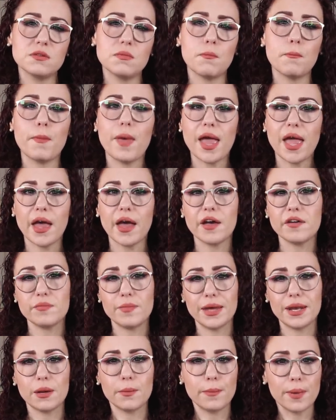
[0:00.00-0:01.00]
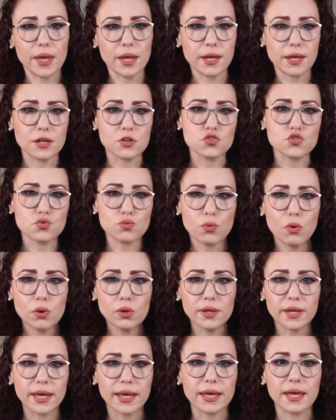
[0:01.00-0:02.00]
may have been a bit
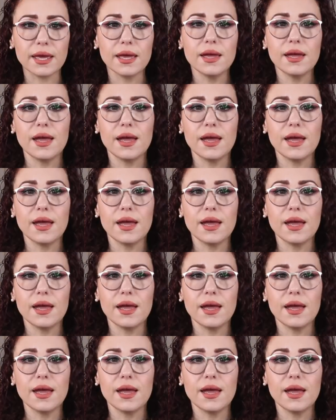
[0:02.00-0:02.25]
controlling